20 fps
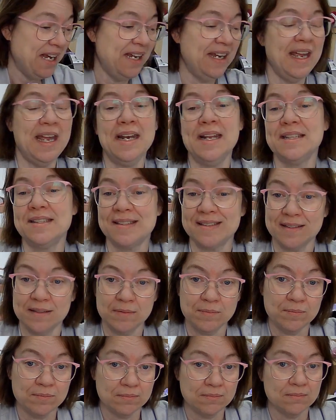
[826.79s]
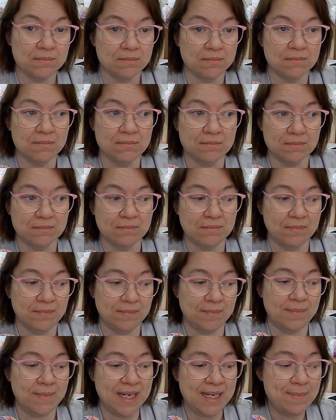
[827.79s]
And it's,
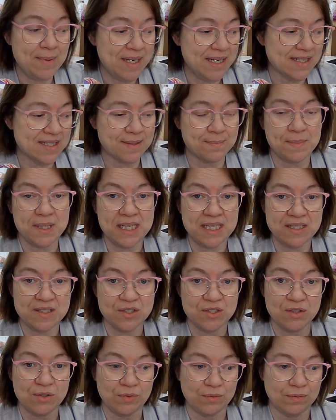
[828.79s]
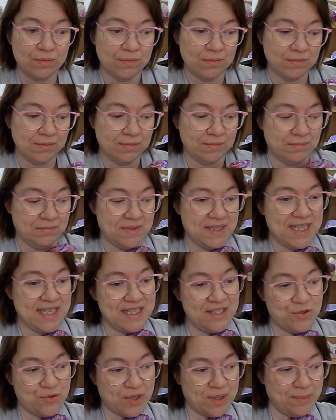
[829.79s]
maybe it's me too,
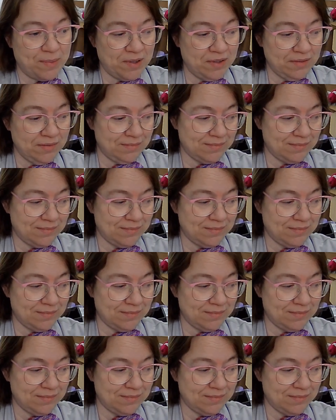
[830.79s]
Daydreamer.